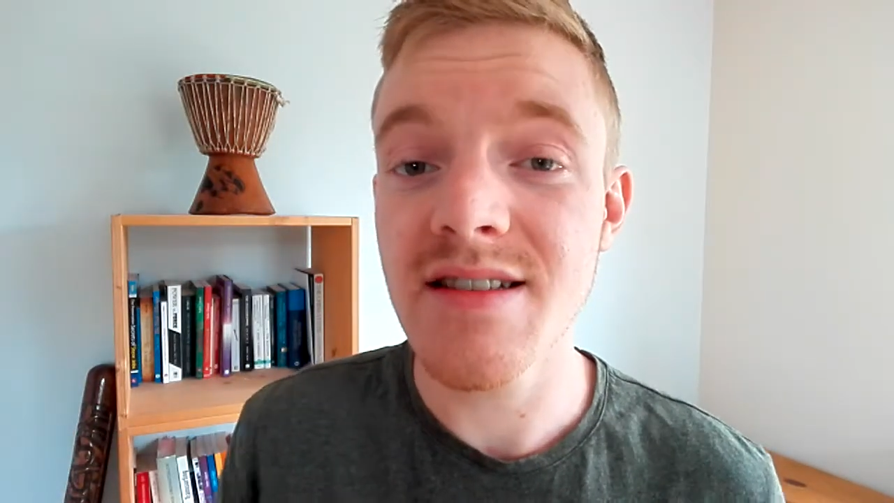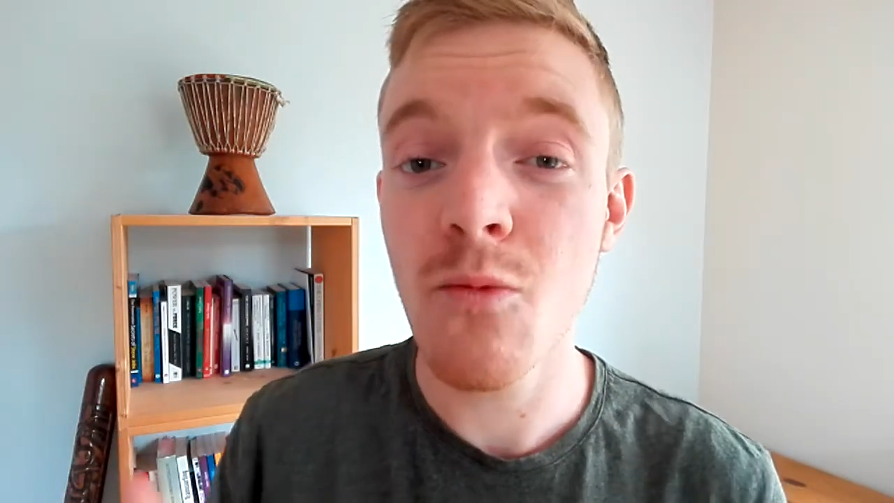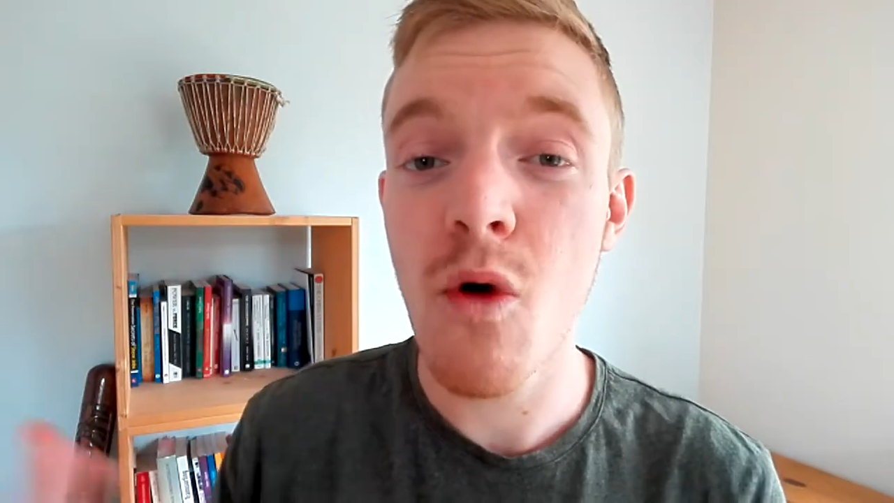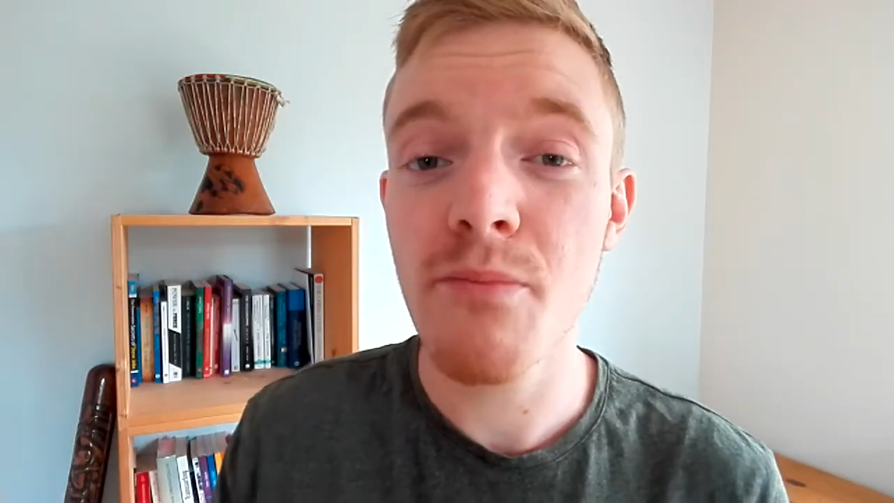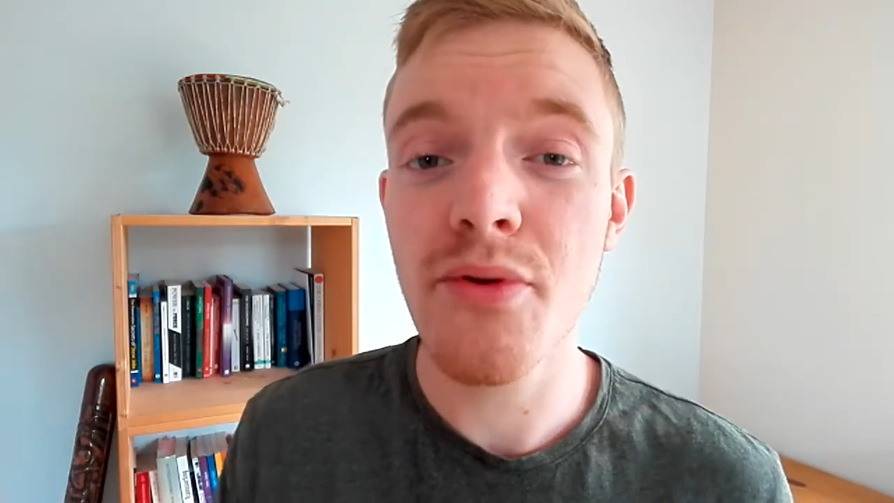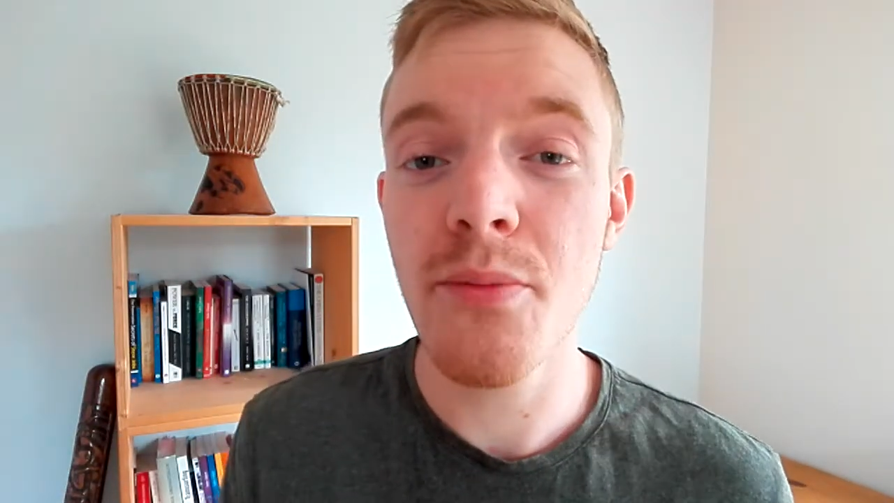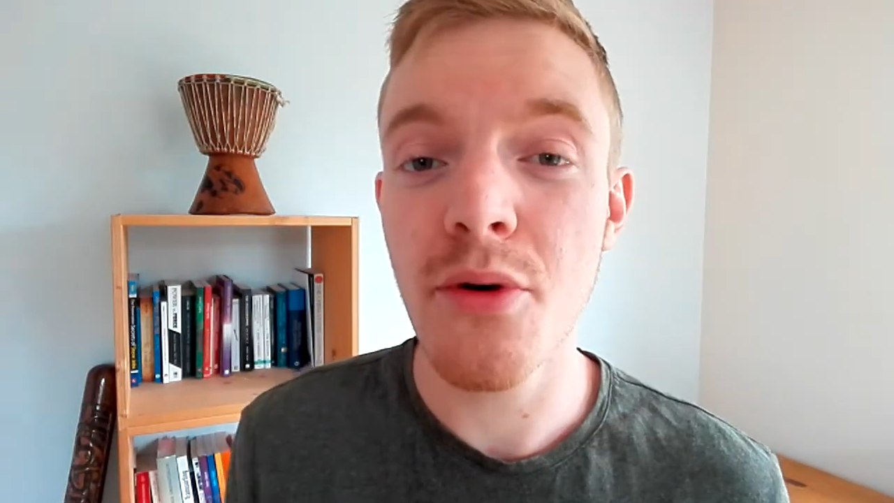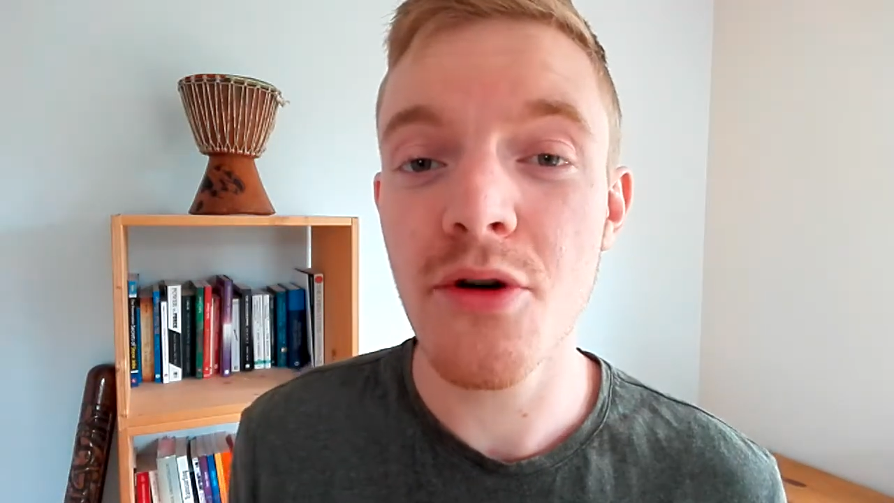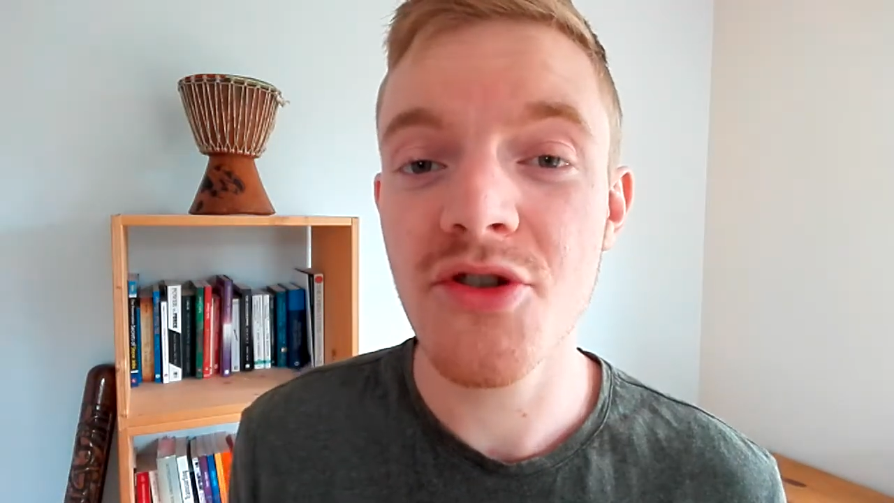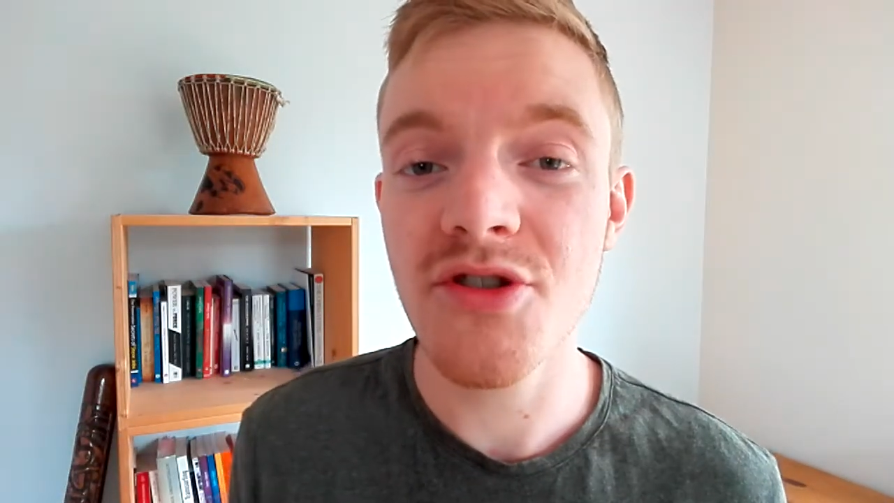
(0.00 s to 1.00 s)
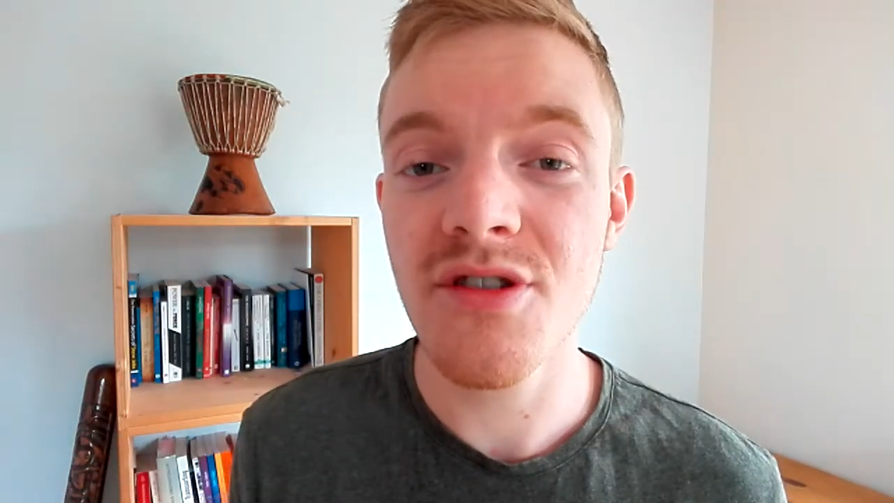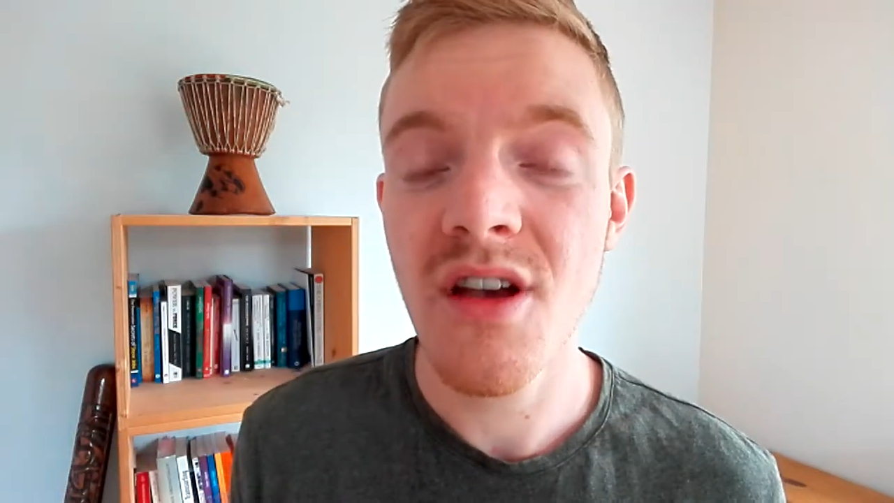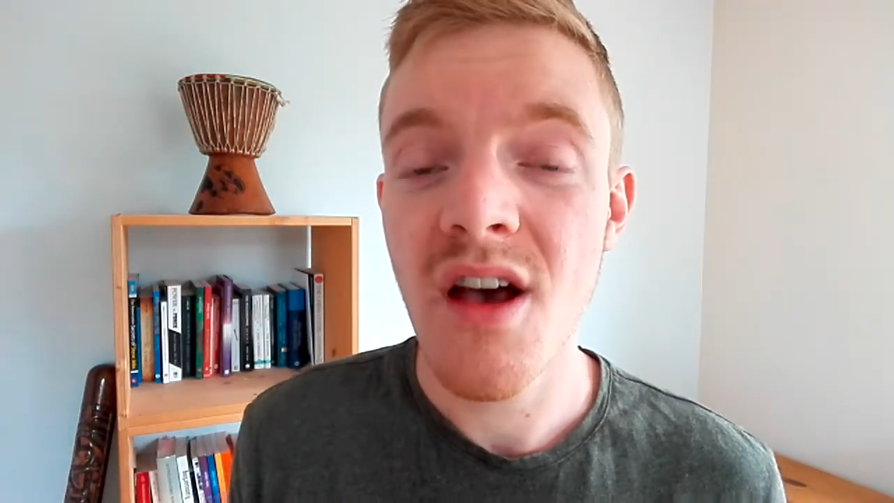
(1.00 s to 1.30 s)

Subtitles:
In what proportion,